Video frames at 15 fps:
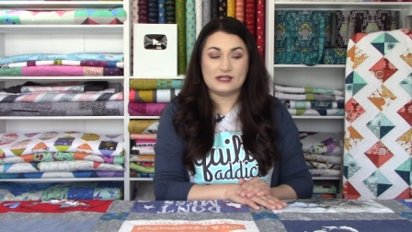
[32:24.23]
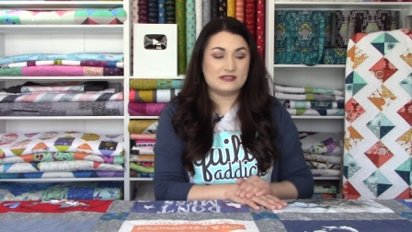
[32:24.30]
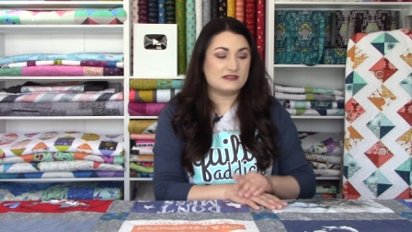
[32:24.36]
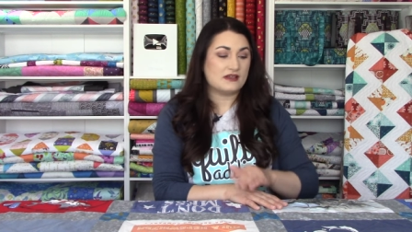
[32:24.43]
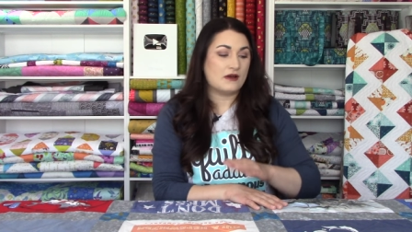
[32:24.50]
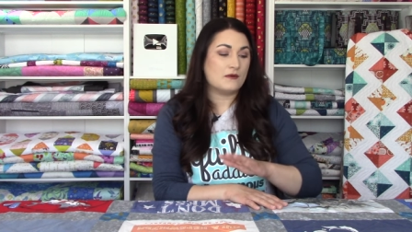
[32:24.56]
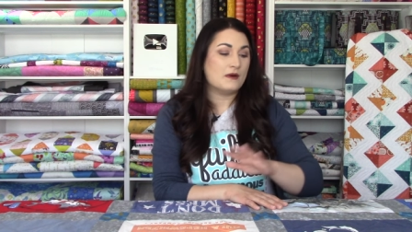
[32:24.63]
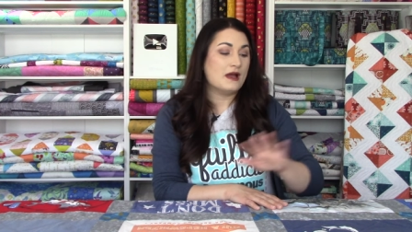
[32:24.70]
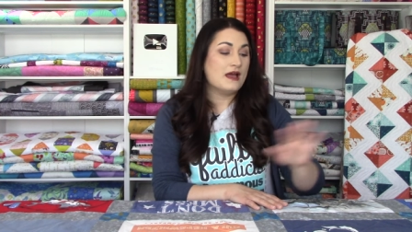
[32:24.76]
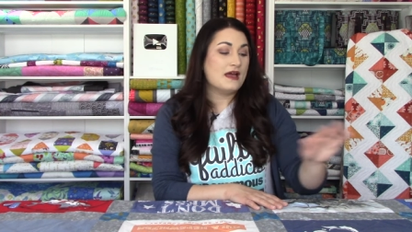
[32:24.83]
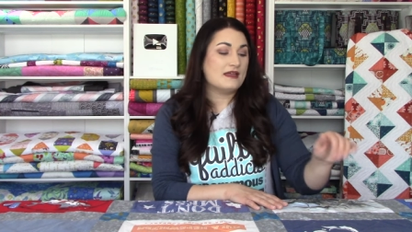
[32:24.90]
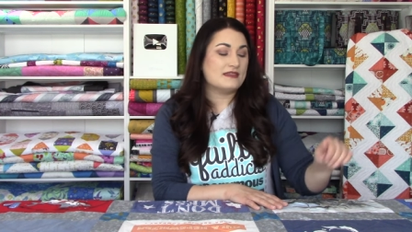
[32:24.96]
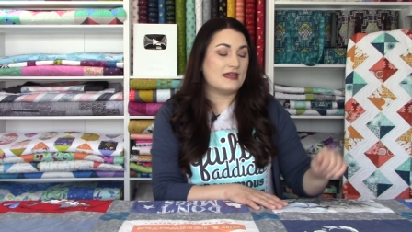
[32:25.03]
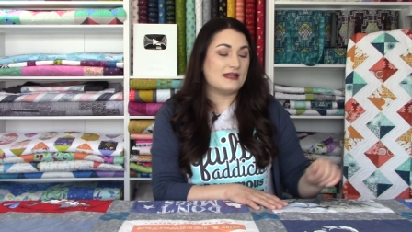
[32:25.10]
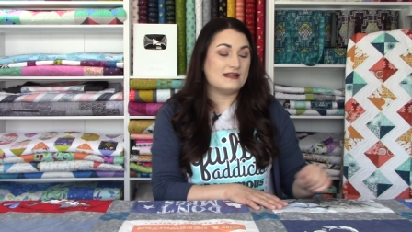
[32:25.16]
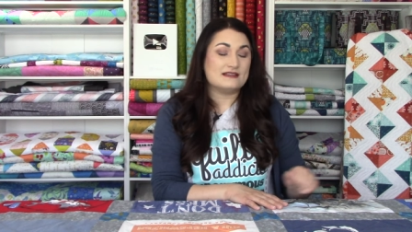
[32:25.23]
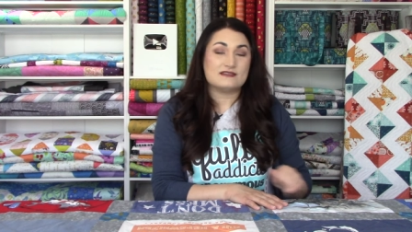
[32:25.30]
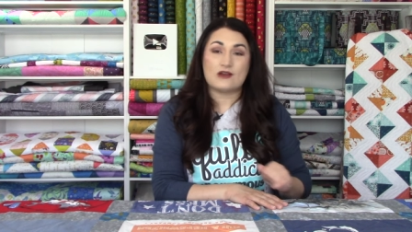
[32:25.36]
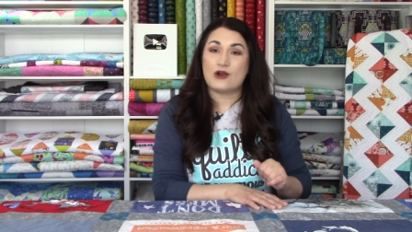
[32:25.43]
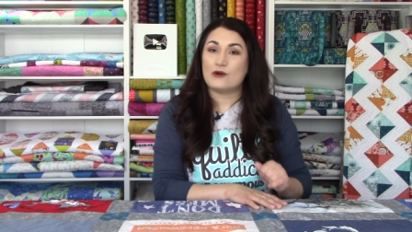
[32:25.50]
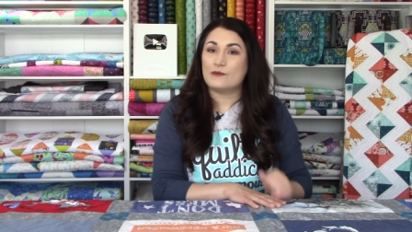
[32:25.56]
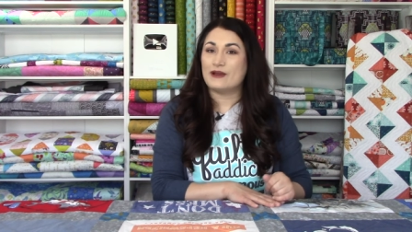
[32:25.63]
So that is
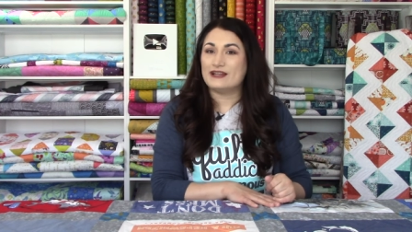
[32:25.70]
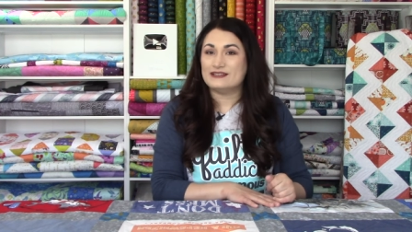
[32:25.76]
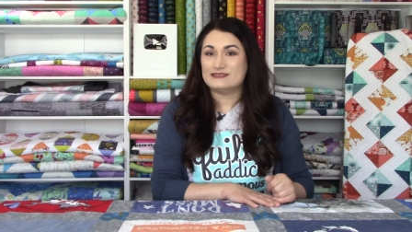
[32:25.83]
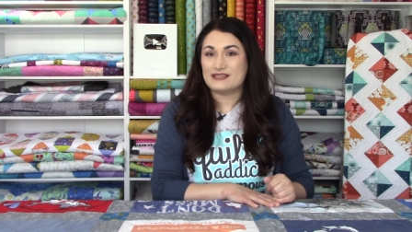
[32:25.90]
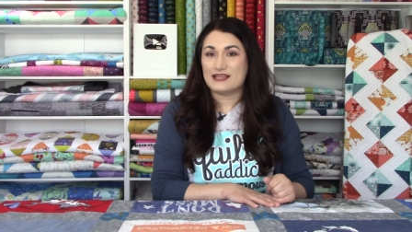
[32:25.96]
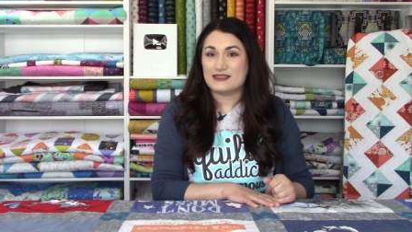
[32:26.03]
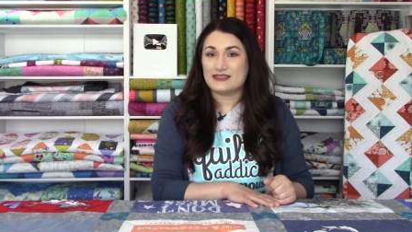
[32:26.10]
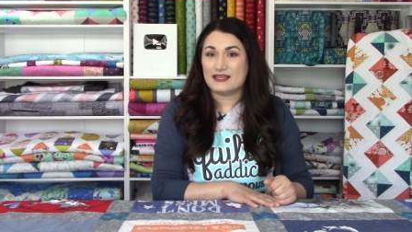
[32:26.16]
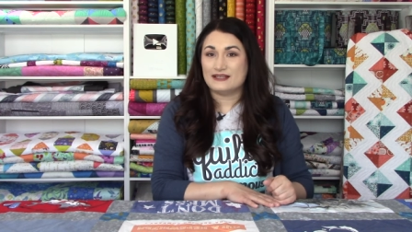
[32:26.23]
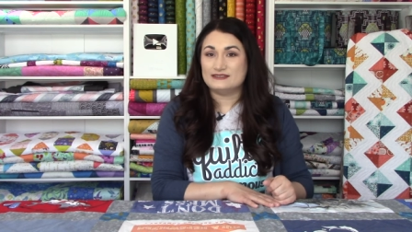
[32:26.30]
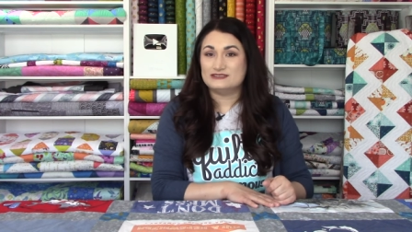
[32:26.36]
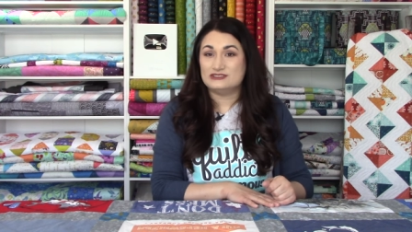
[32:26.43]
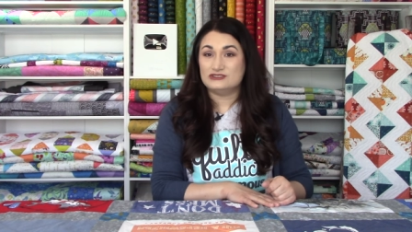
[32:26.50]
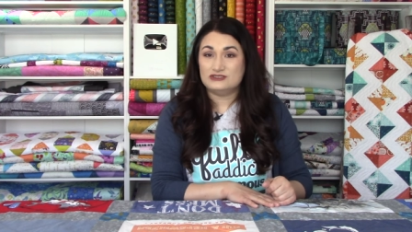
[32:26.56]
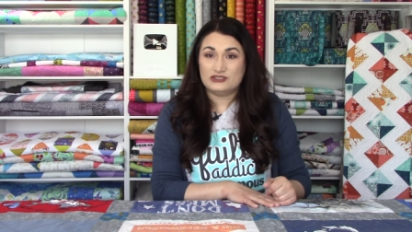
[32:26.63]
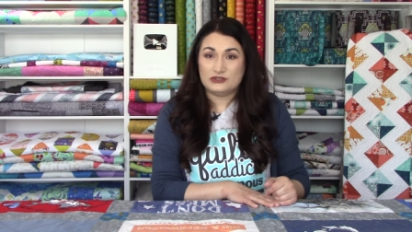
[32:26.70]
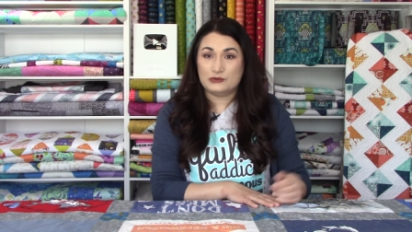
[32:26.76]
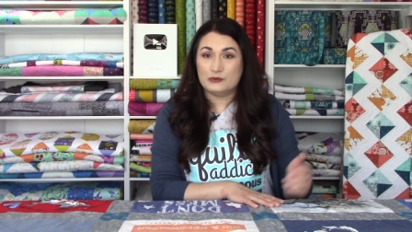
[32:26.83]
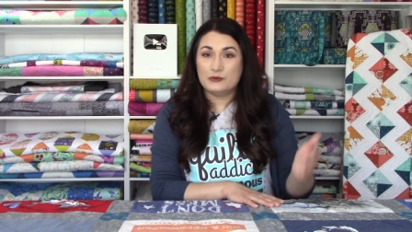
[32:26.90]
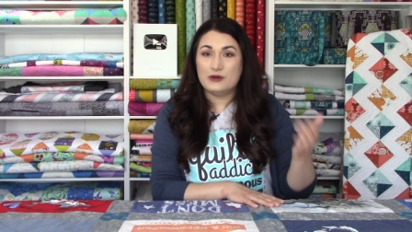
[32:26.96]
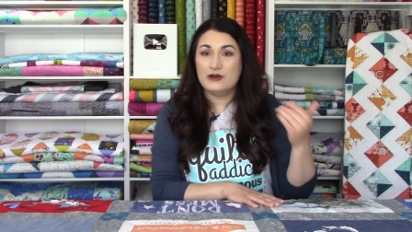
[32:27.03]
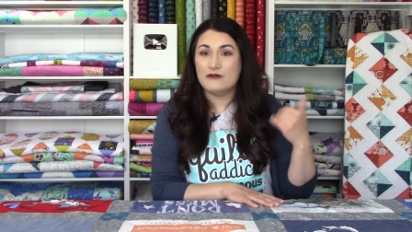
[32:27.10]
our way to say thanks to
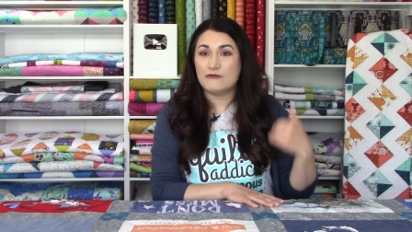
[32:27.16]
you